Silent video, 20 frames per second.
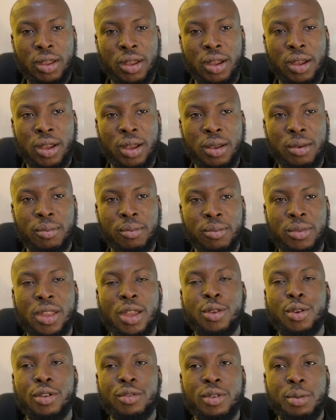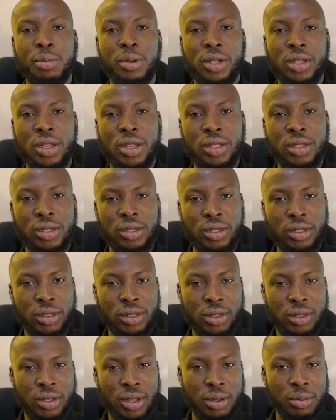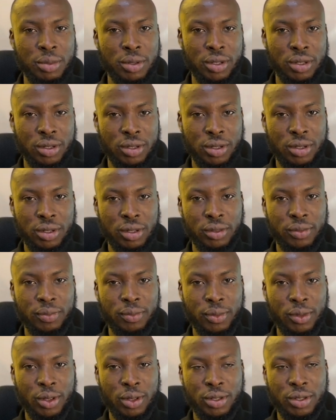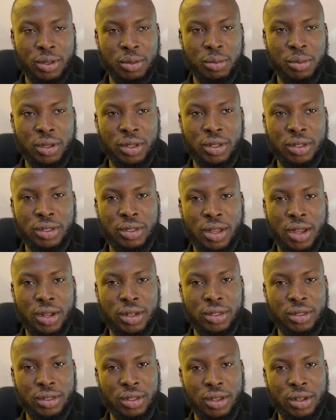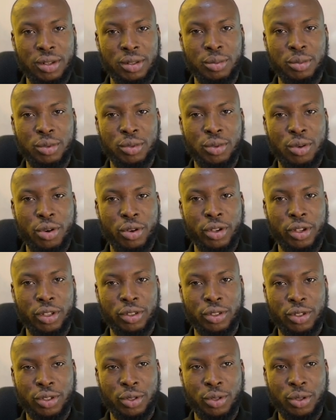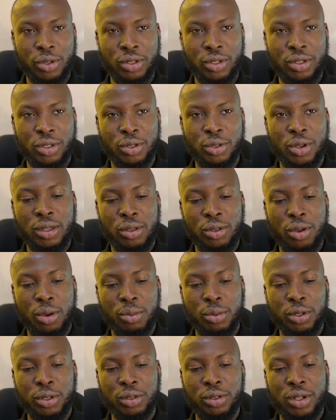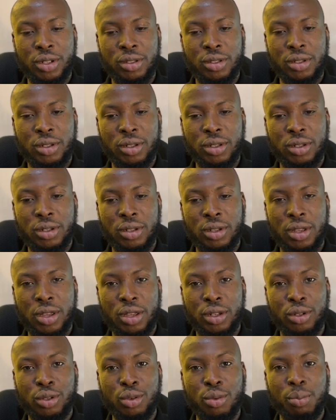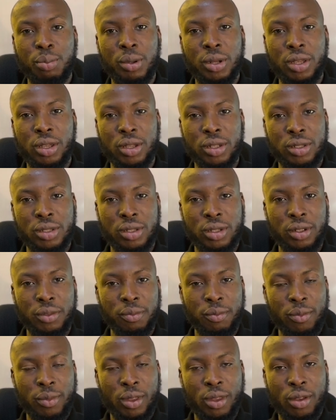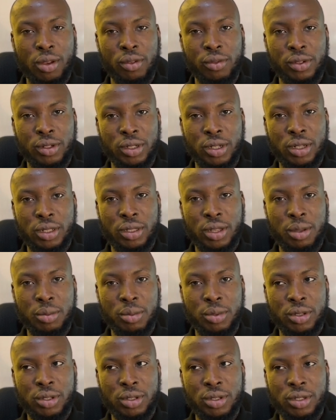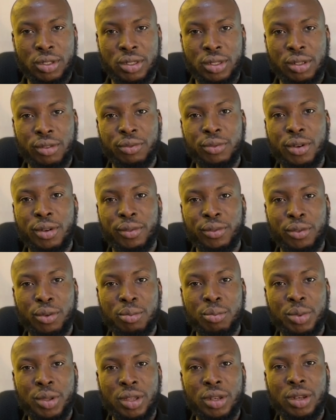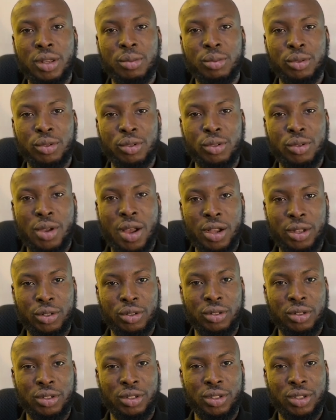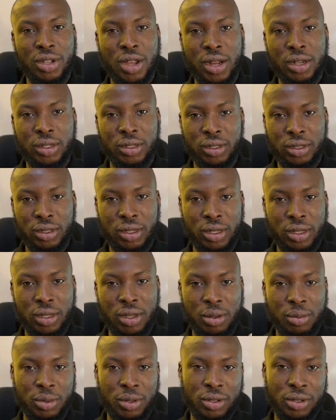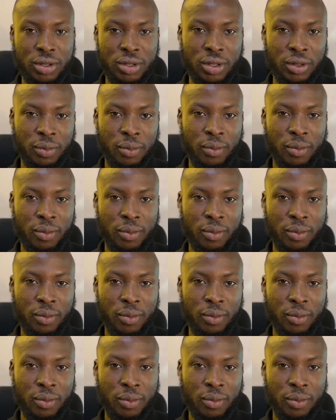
that you are replicating a database doesn't mean it's highly scalable. All you're just doing is you're creating a duplicate of the database. It's different from being able to actually shard the database